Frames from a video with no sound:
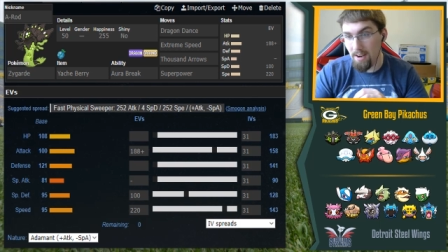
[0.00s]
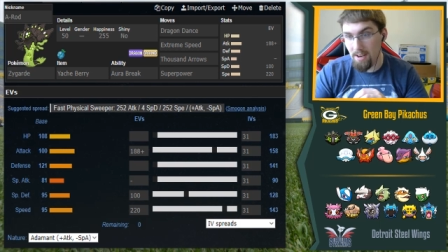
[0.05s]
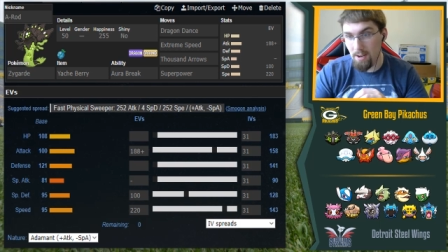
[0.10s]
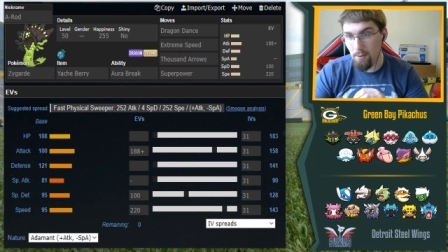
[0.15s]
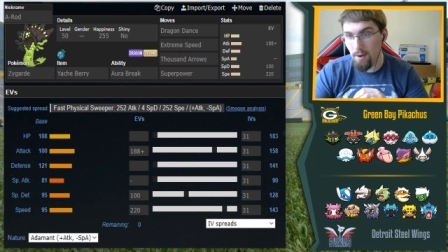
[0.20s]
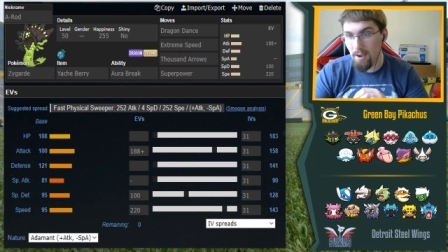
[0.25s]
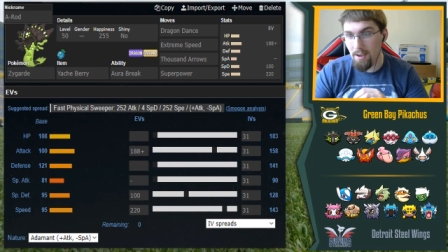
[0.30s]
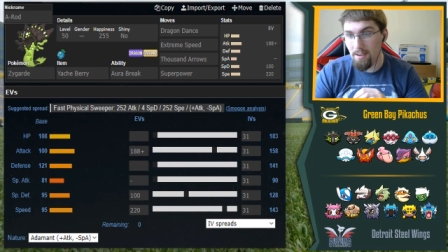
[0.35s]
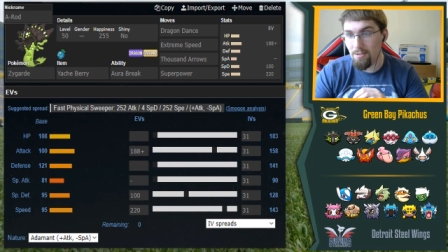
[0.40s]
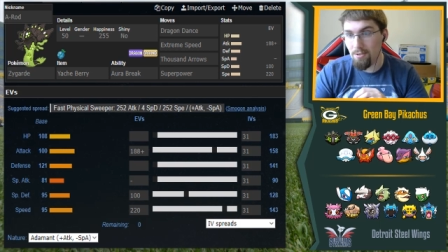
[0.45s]

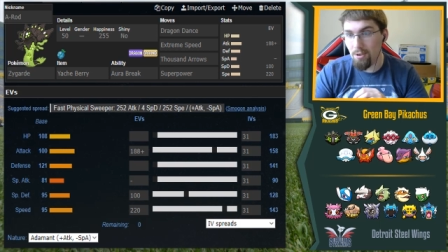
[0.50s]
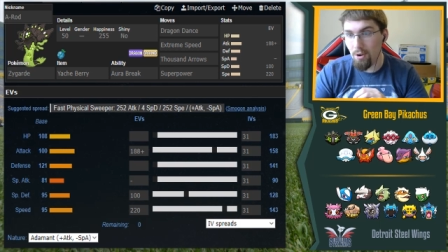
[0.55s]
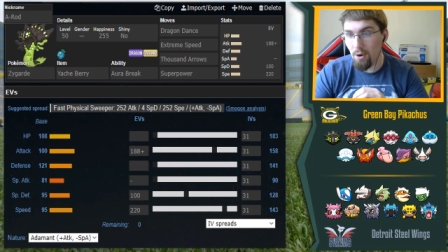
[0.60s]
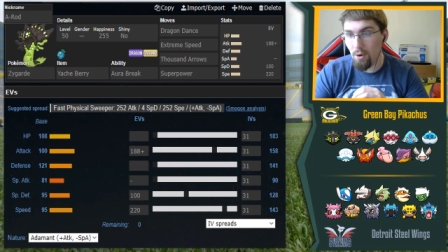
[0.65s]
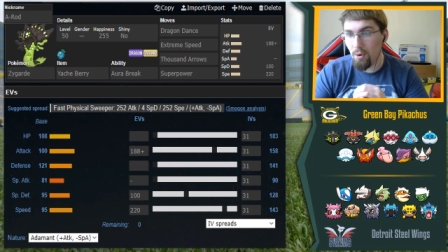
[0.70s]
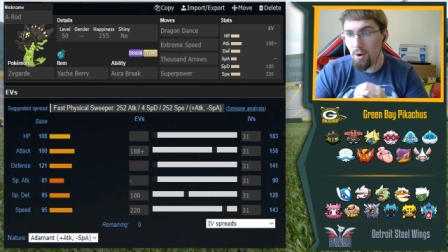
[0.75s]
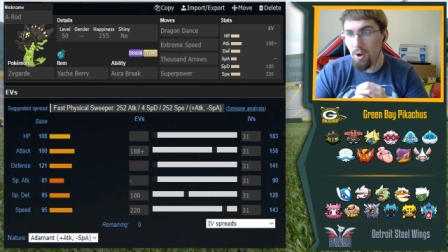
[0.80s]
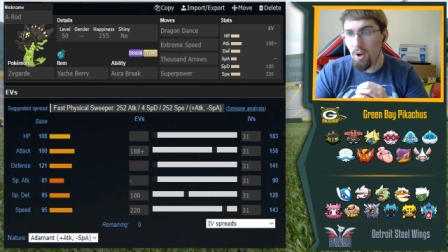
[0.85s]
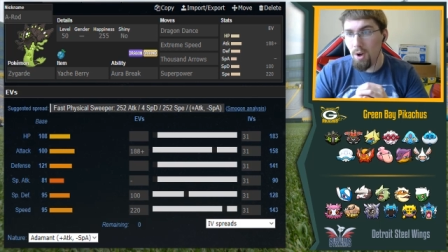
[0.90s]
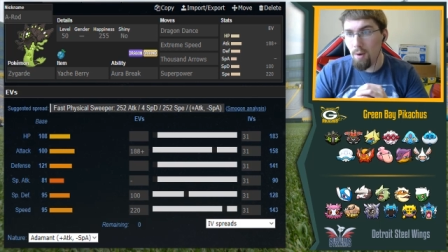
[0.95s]
anyway,
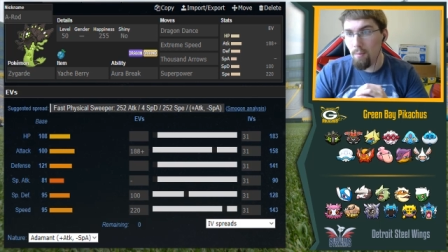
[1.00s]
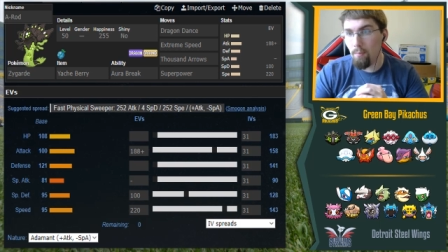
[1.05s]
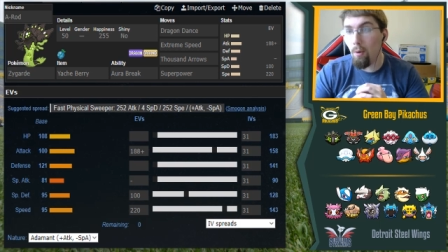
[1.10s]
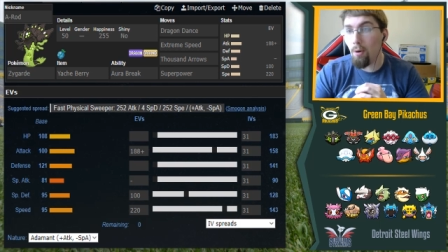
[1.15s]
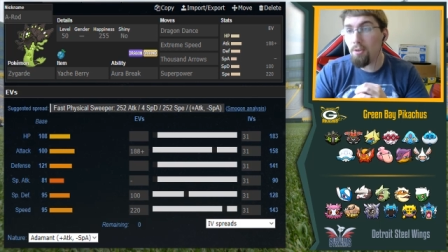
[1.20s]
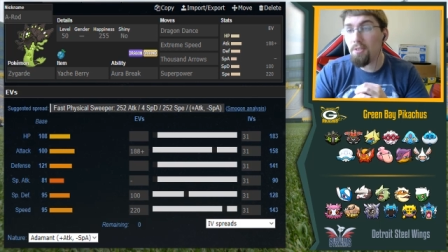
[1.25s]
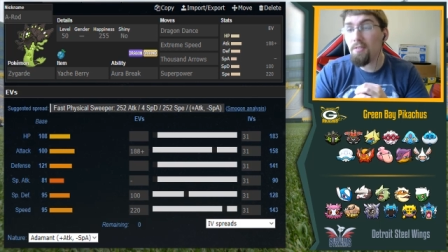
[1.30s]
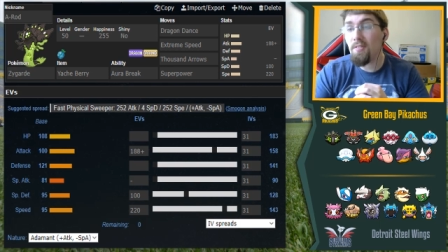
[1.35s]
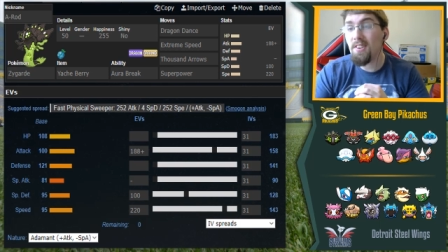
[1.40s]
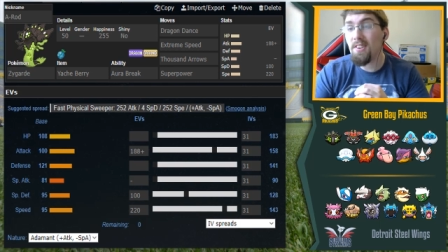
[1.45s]
so
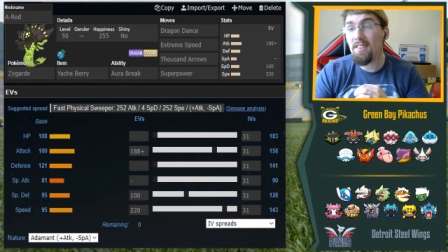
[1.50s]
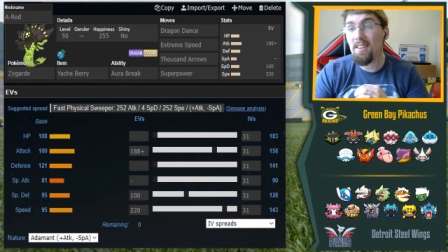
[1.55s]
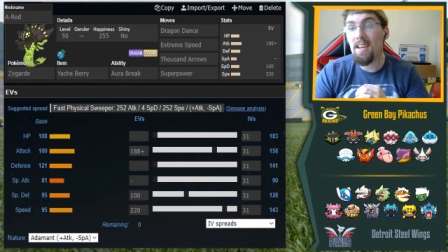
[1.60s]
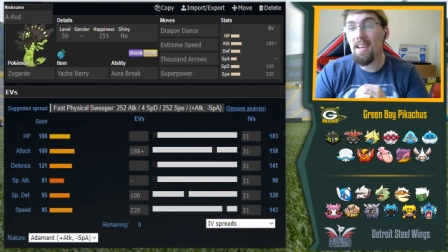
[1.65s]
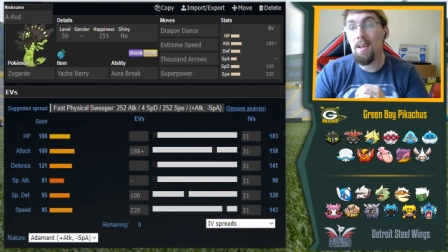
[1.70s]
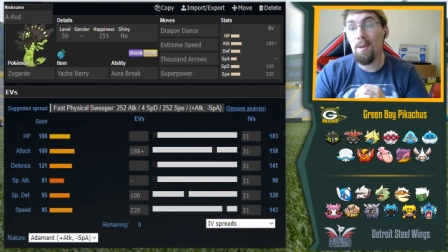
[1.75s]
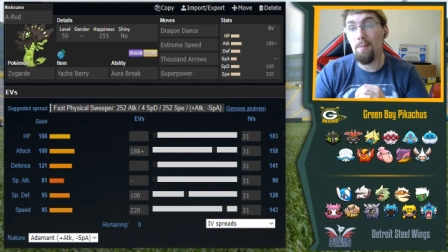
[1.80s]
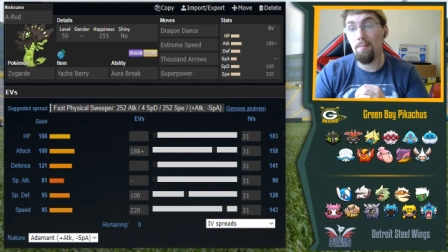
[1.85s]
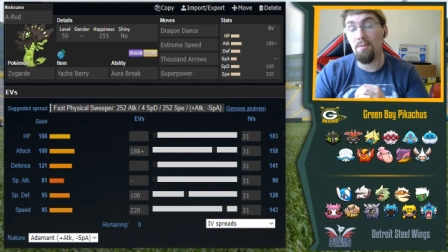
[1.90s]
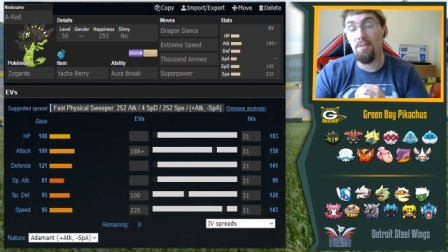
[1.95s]
most of his
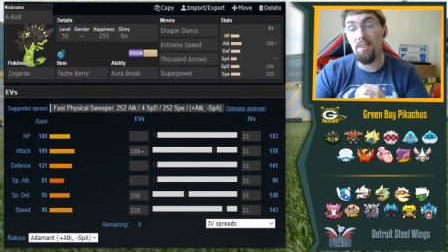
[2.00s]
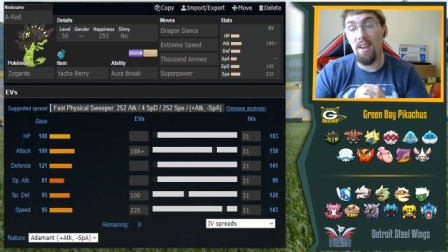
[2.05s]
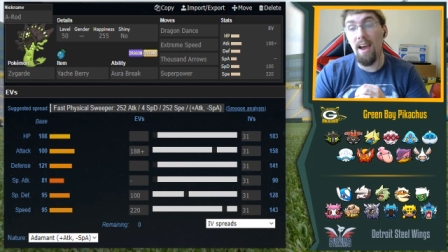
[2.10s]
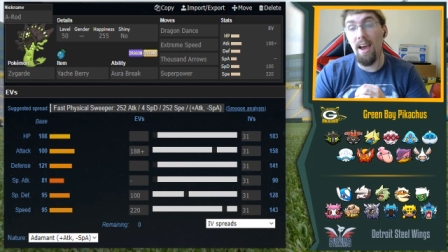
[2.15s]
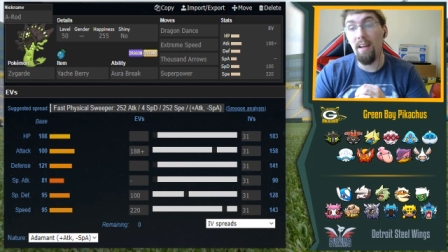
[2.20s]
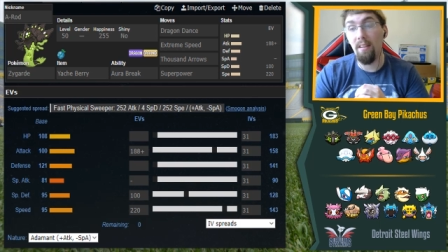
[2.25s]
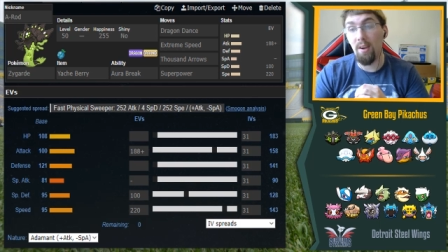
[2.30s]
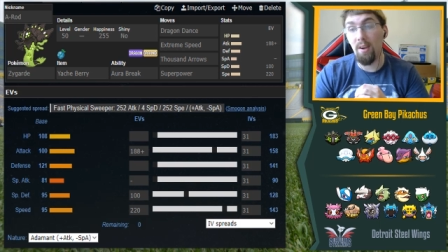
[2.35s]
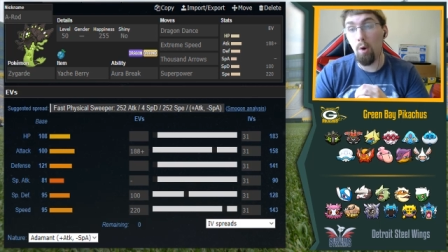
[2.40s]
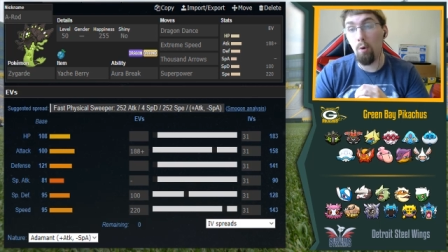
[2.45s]
team's
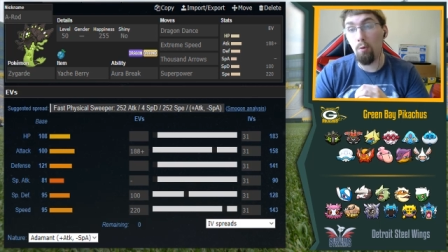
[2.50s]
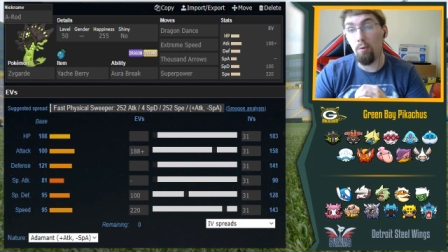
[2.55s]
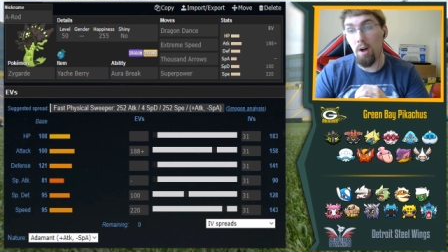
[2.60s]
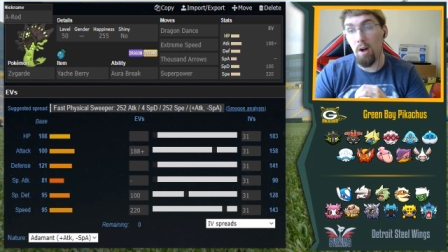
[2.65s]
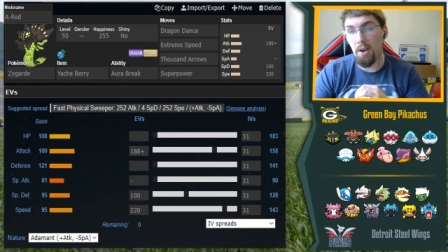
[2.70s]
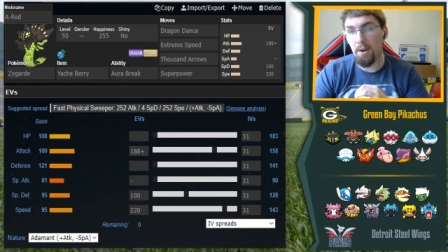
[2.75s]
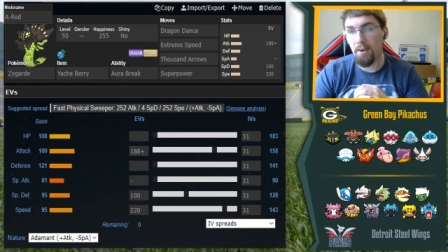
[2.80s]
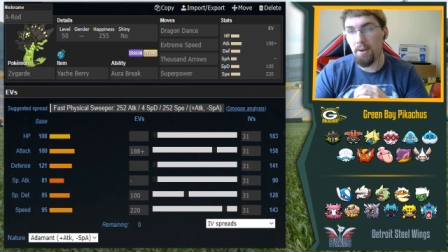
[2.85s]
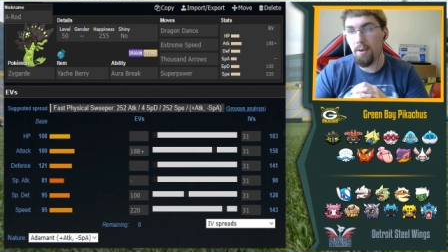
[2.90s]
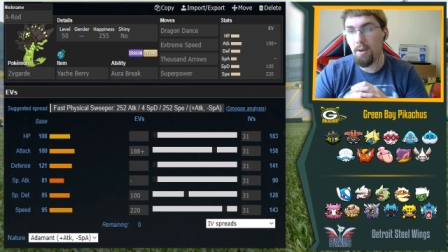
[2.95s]
Nihilego
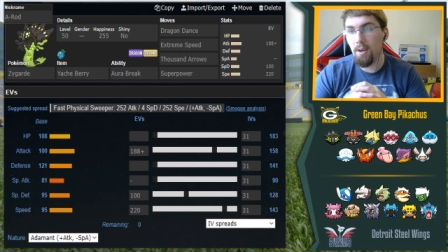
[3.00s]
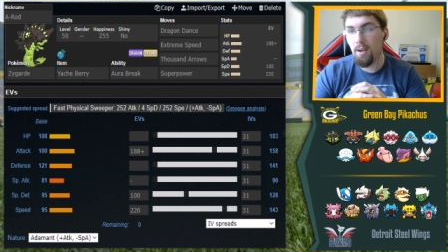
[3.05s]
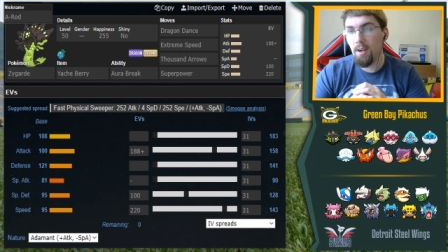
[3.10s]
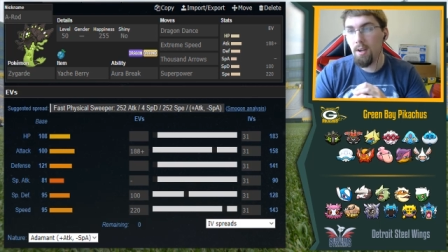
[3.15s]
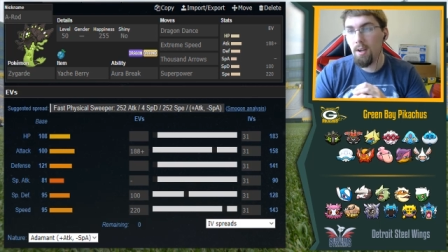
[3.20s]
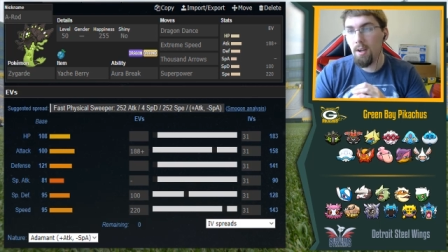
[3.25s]
fodder.